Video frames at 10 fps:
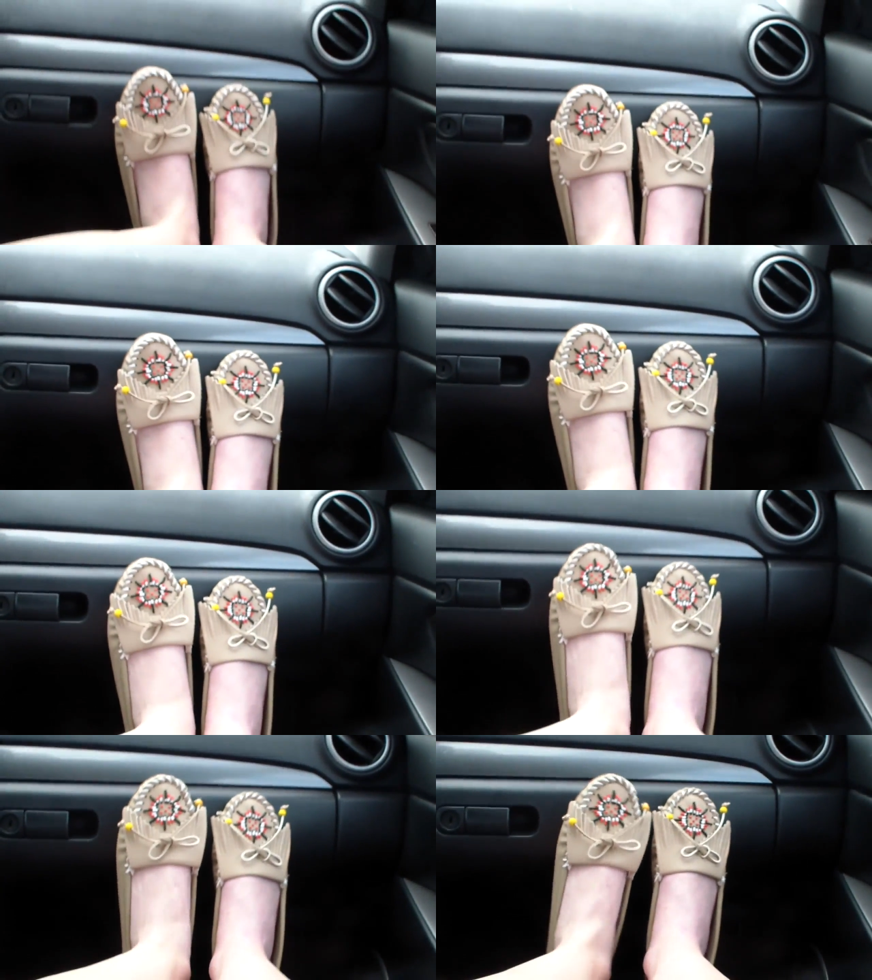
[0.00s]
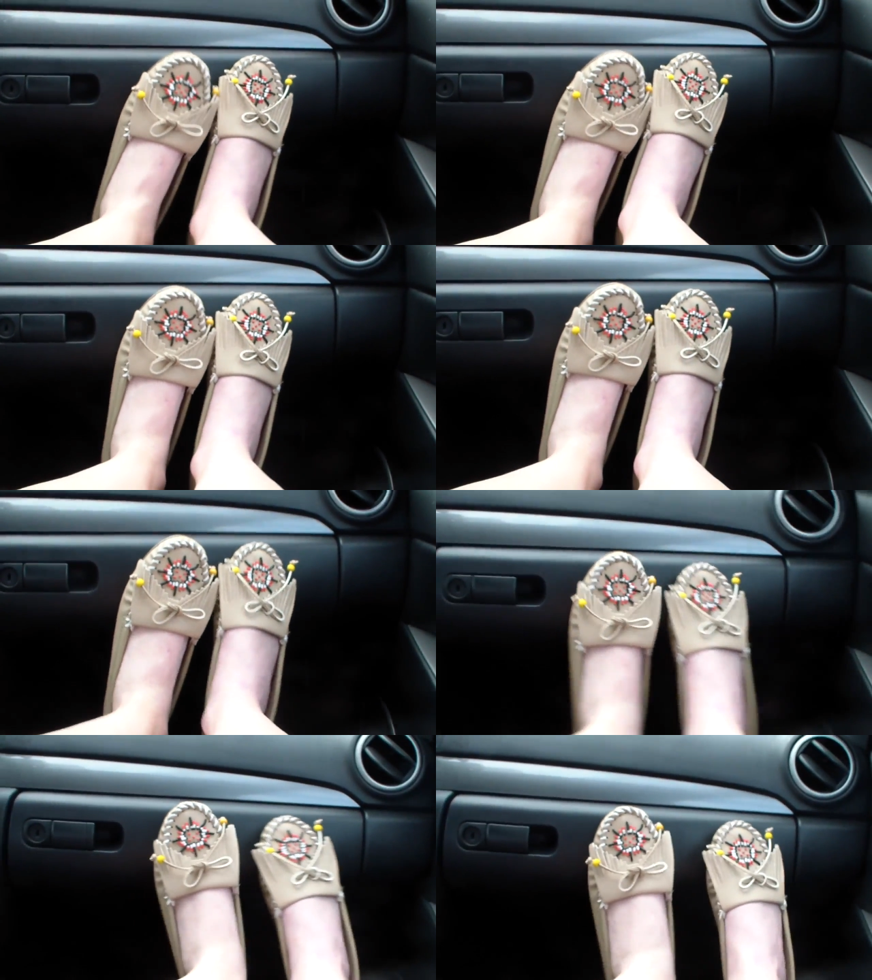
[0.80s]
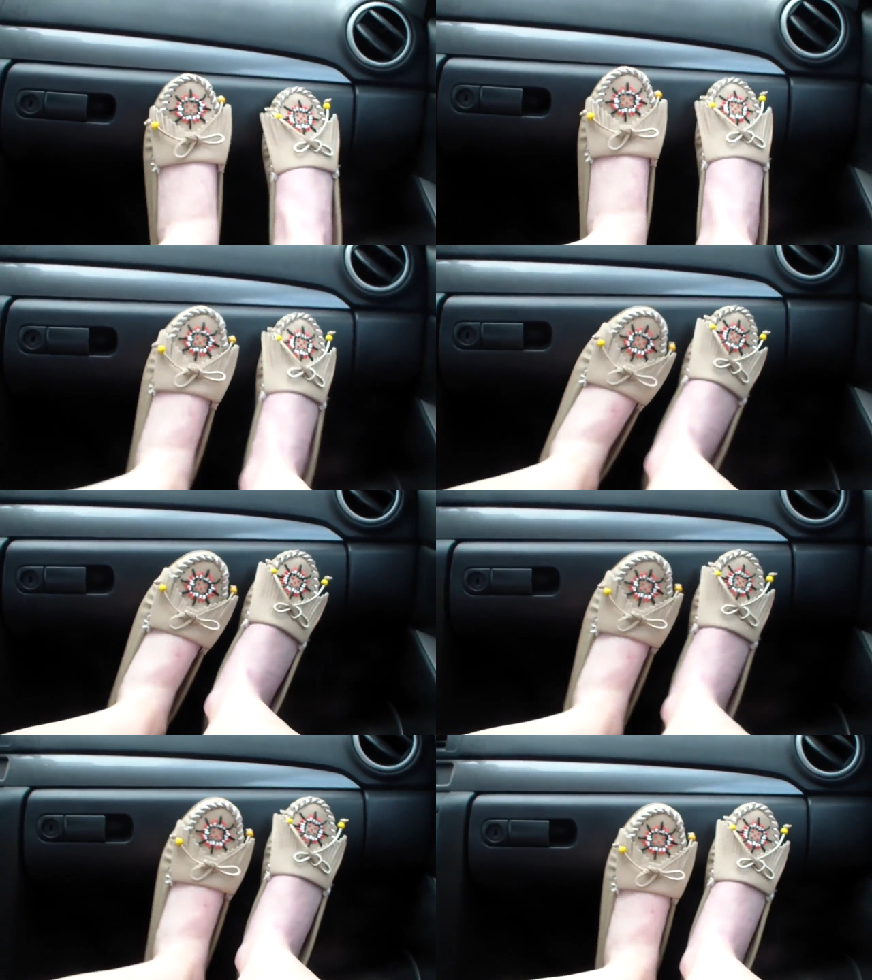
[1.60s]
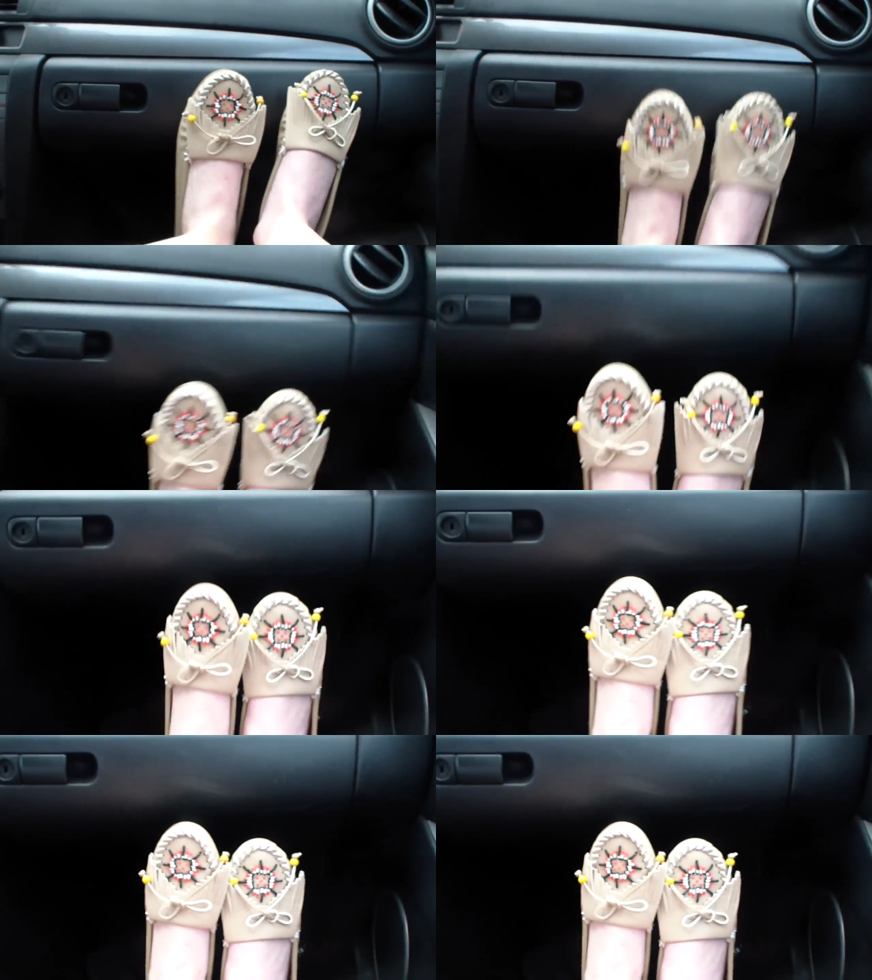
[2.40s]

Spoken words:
No face is visible, so there are no lips to read.